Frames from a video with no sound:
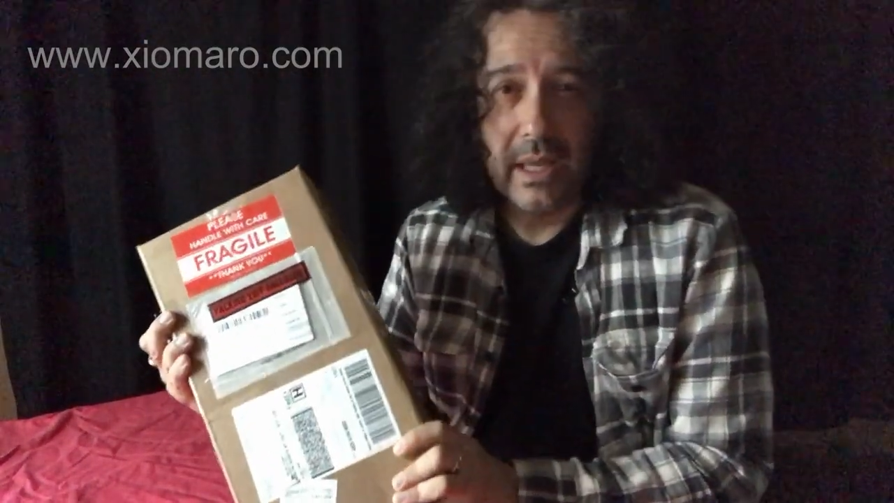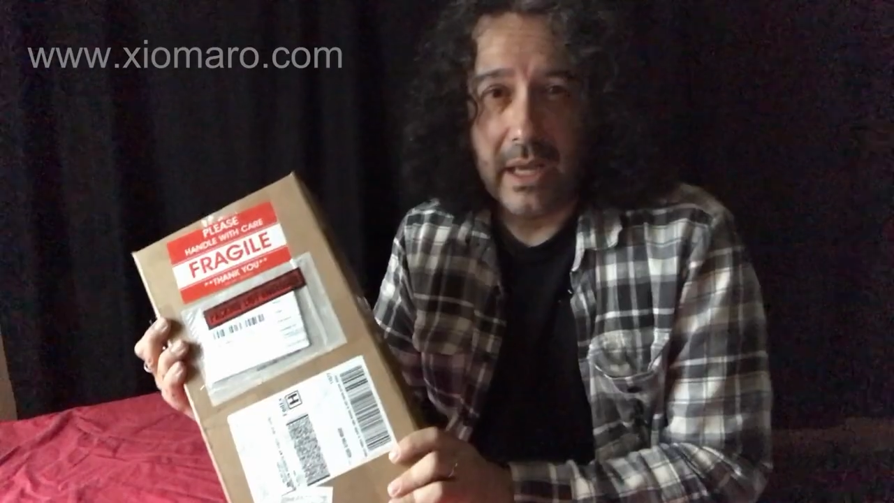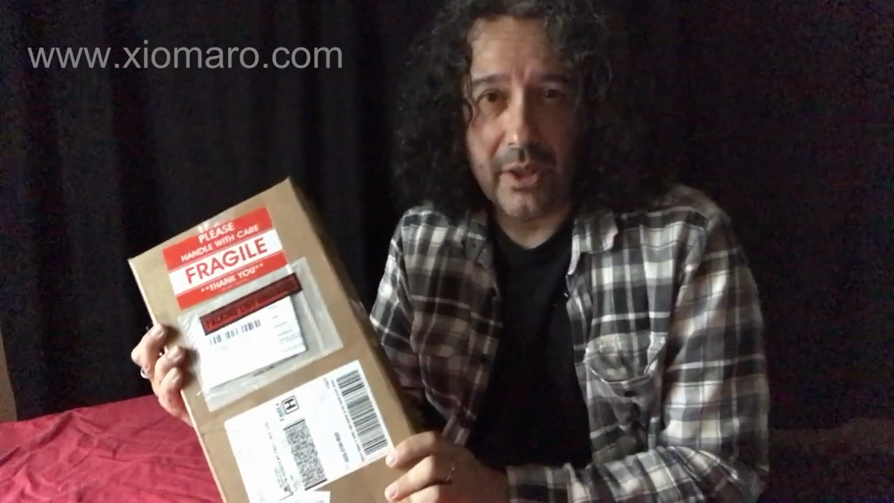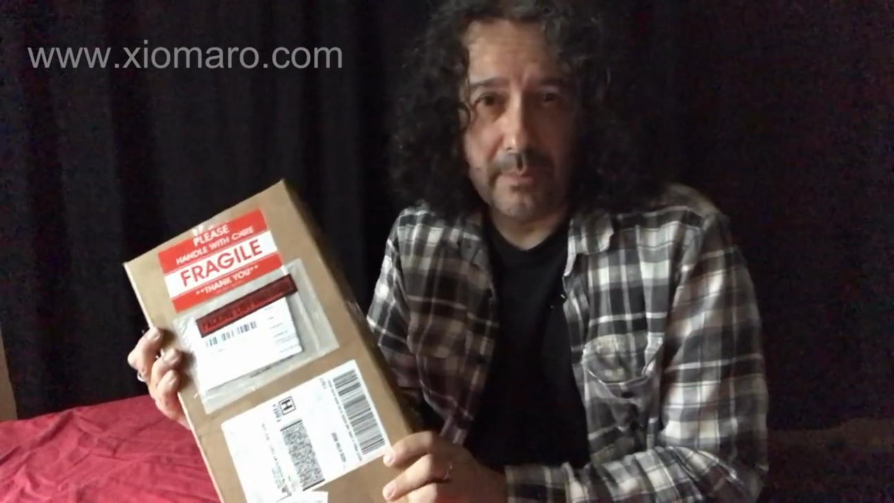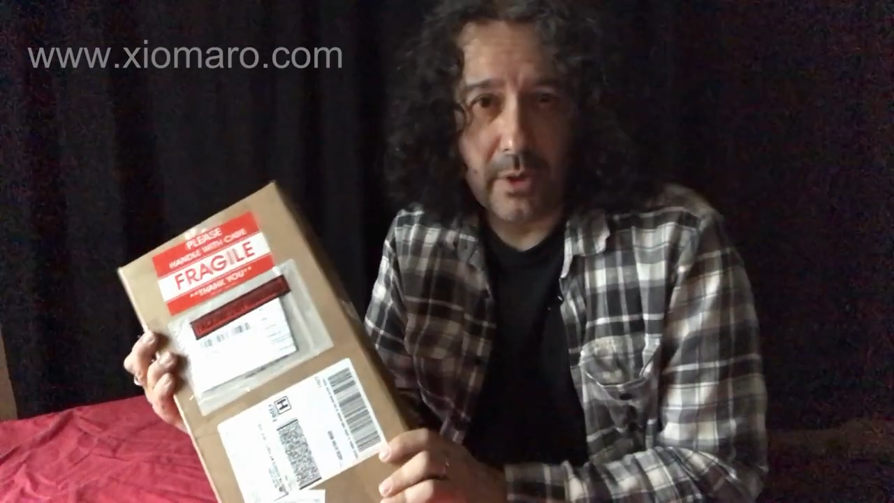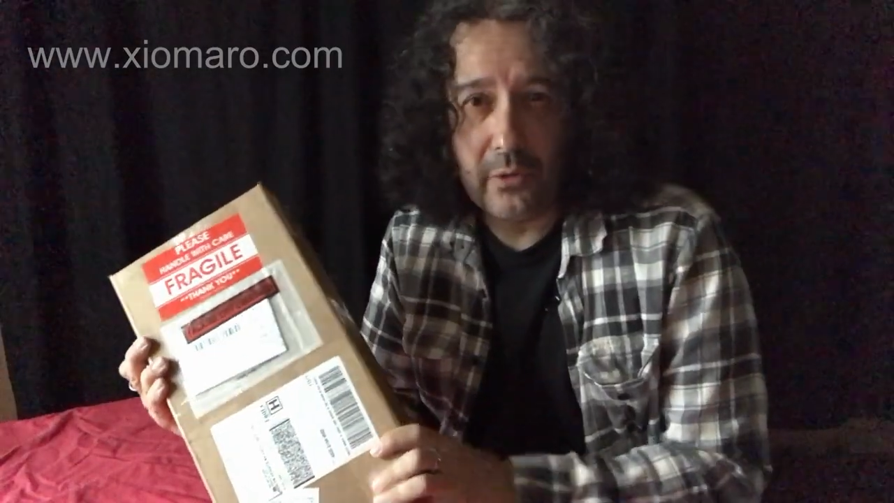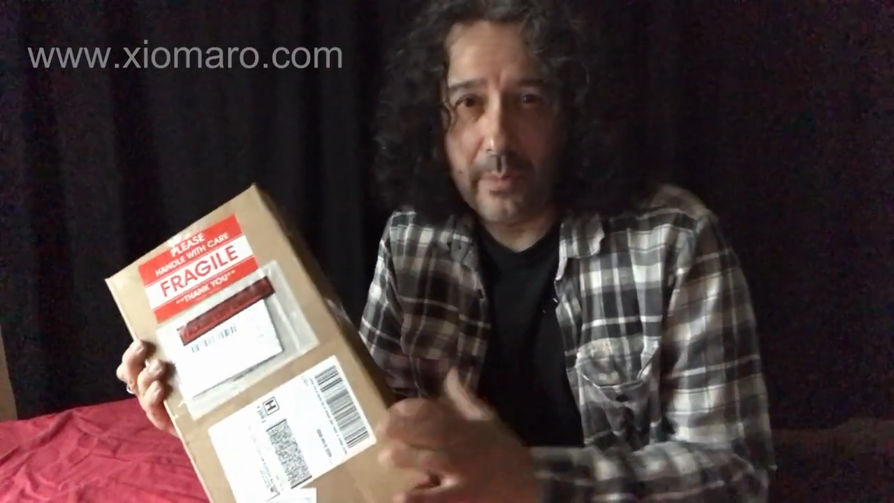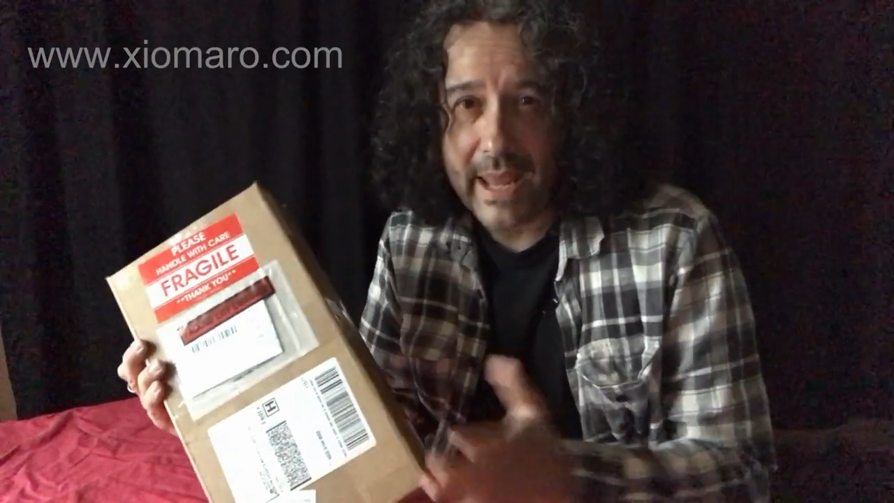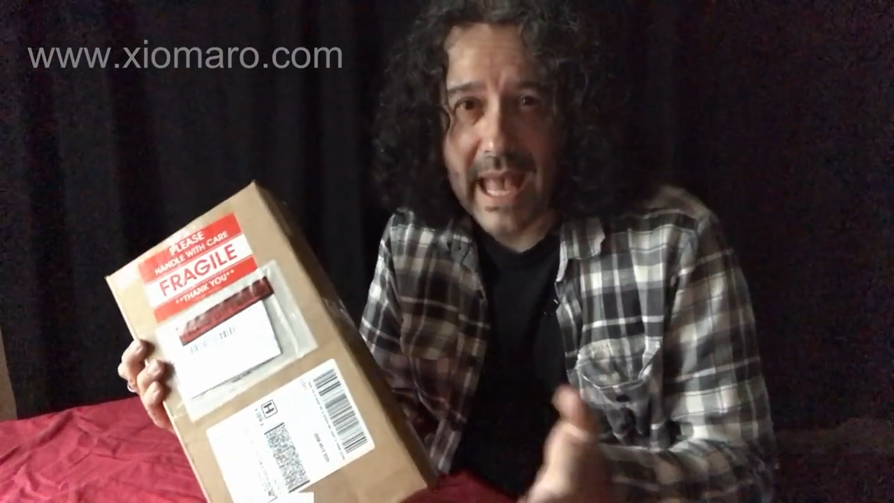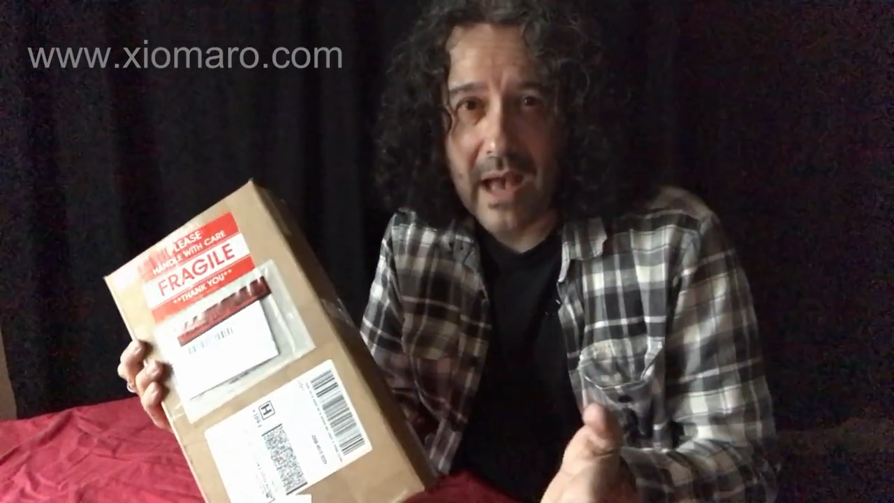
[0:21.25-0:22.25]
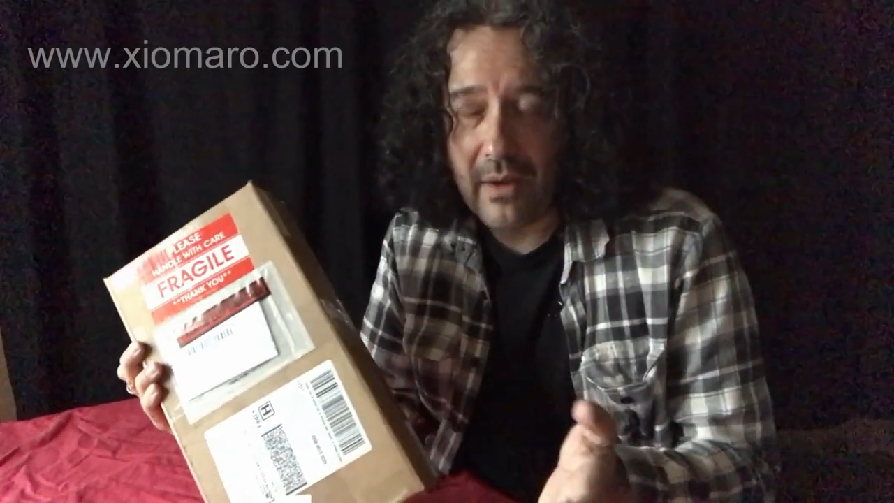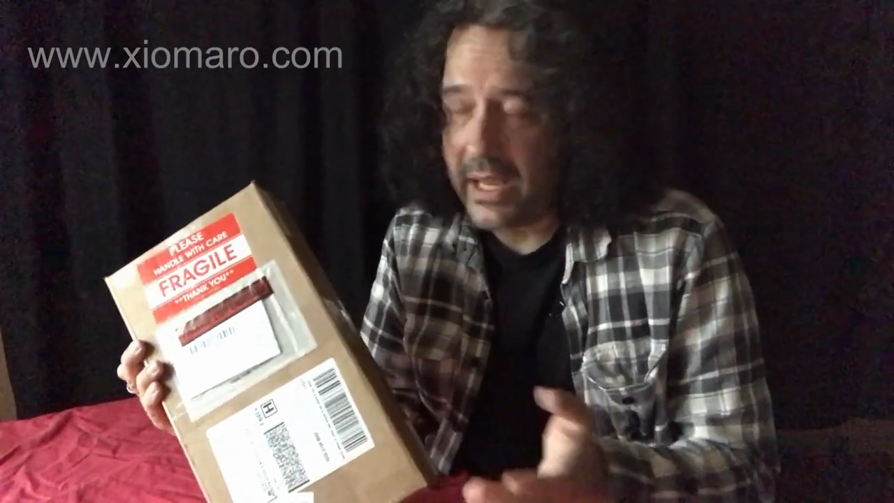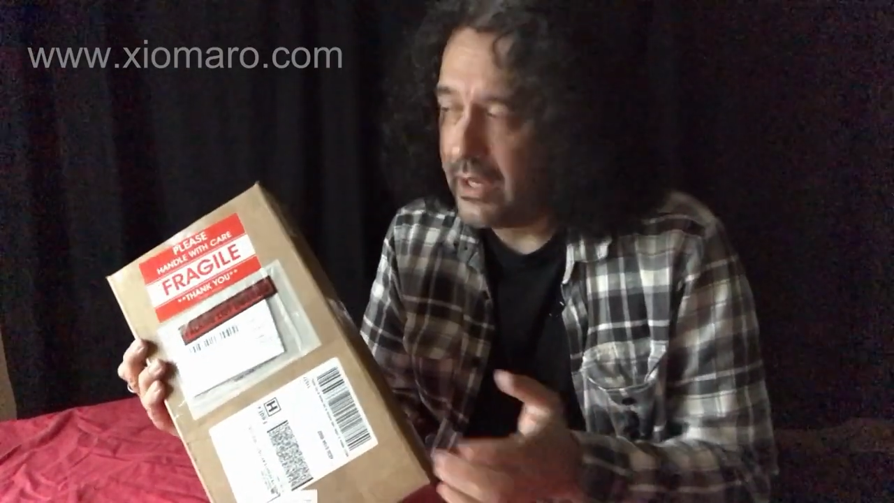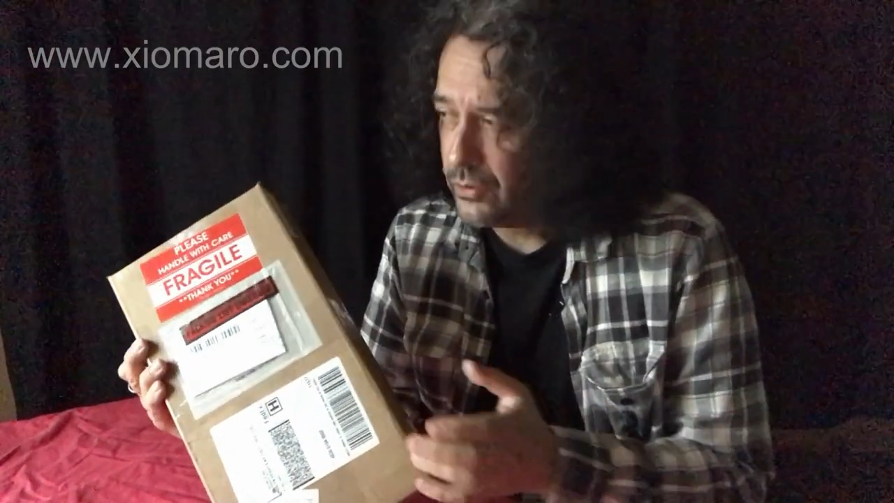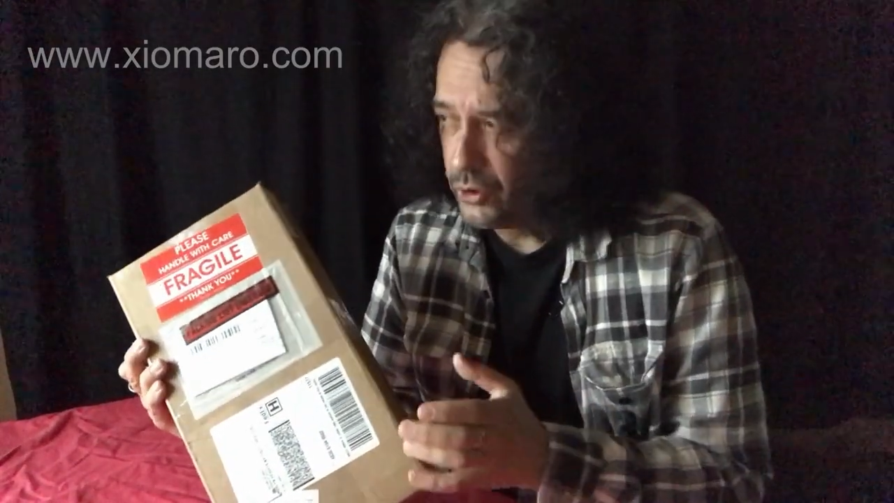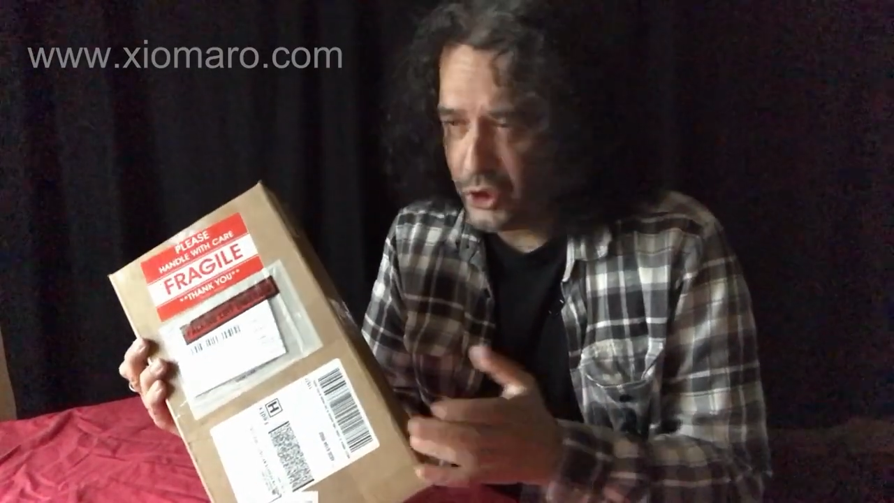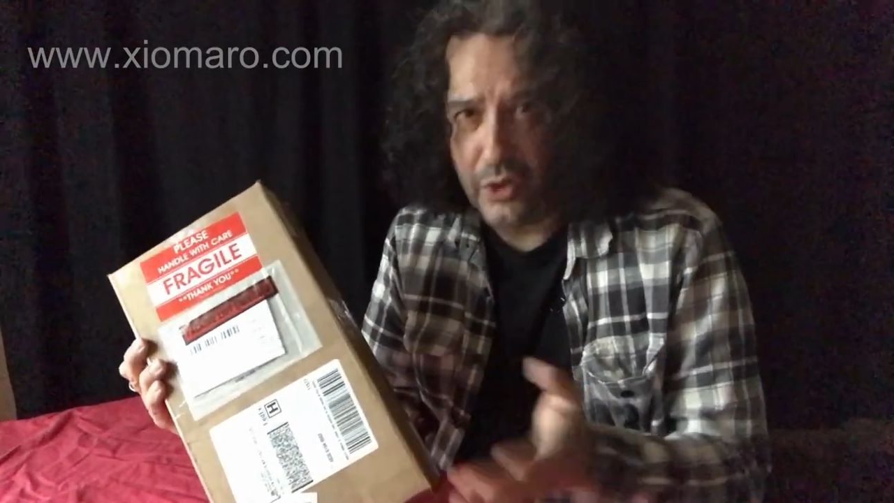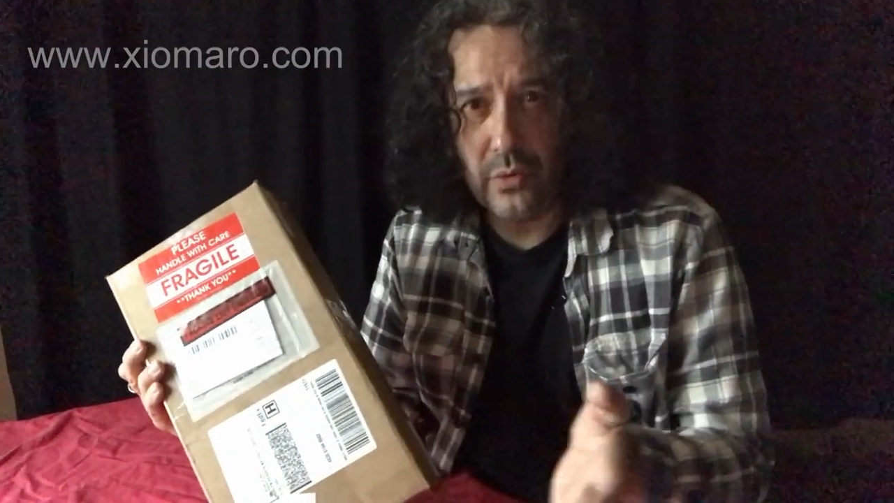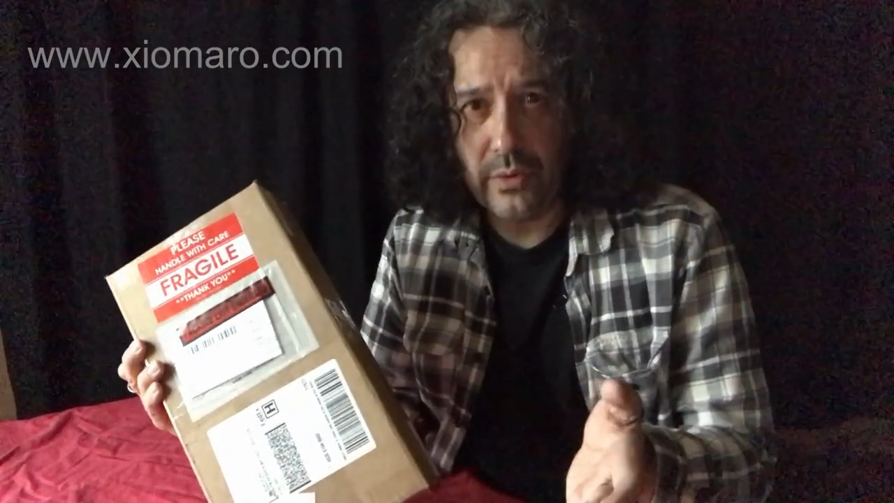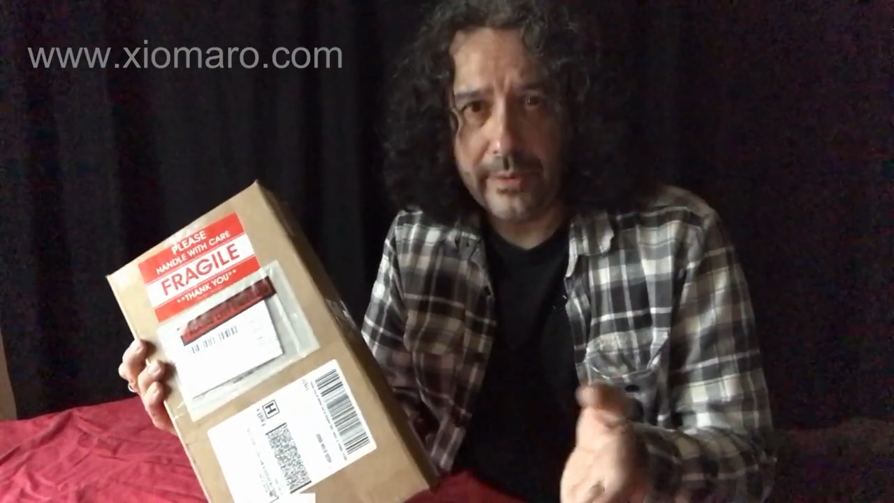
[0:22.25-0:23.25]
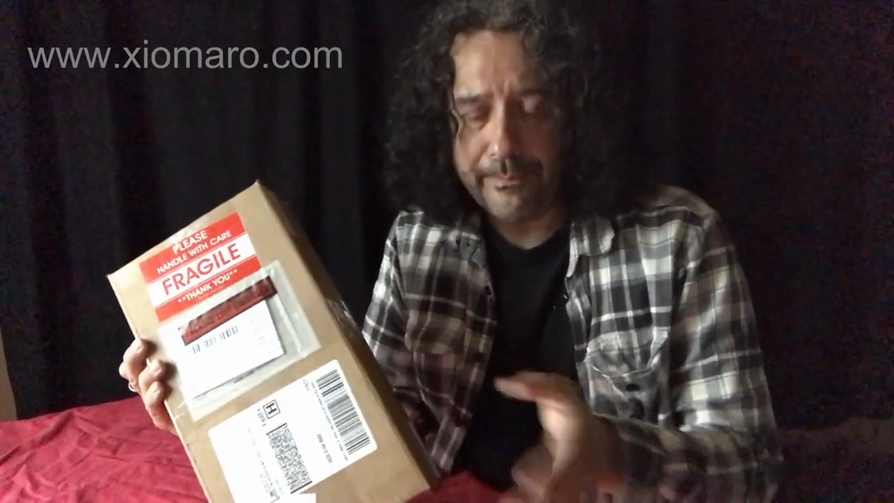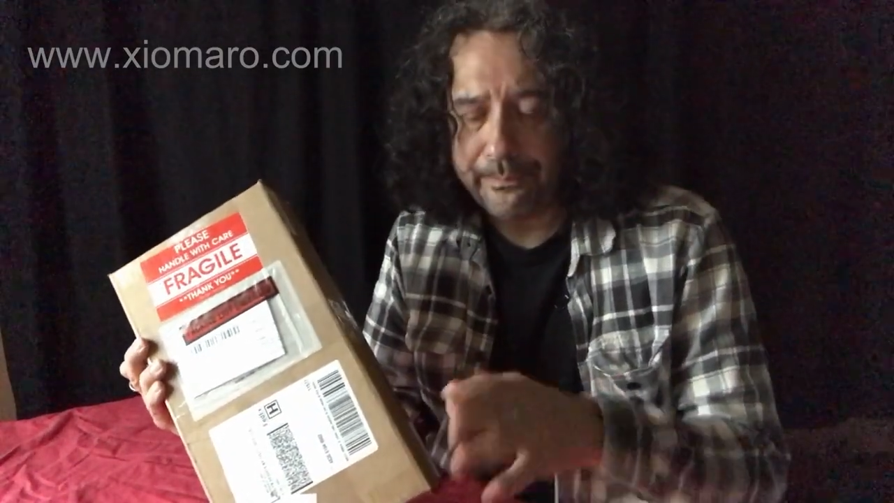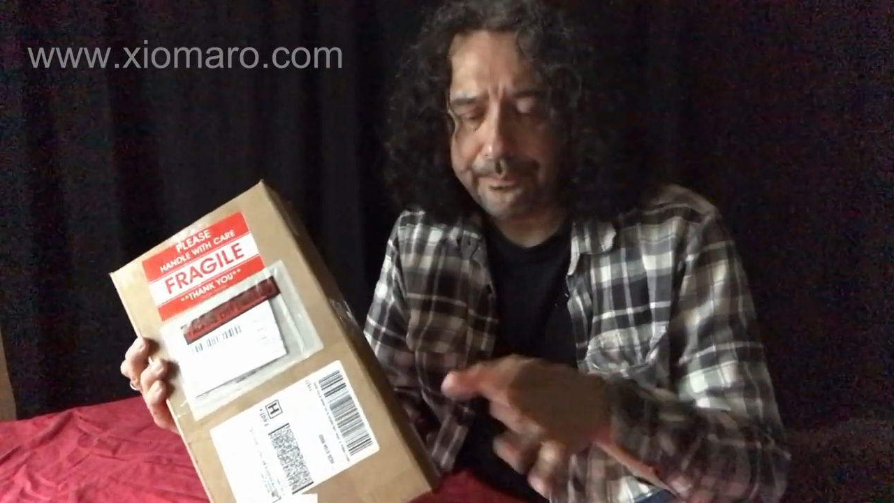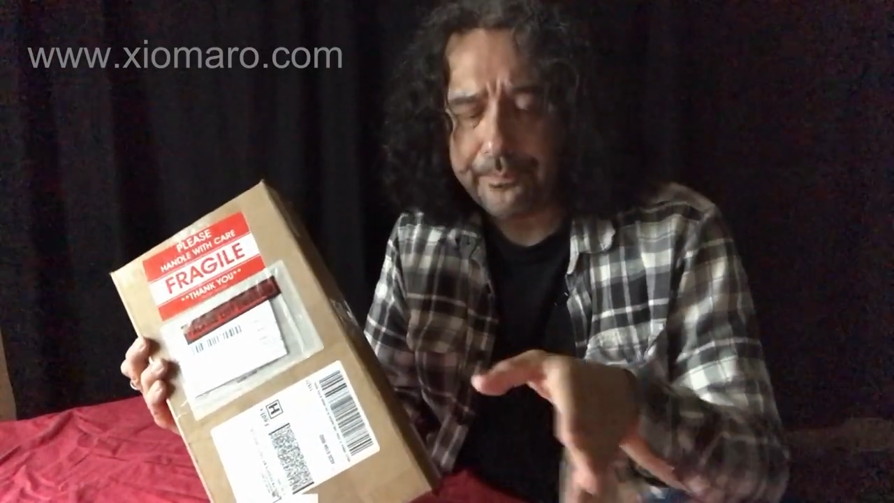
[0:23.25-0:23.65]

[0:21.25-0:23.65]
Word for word: Uh, the book will be out in June,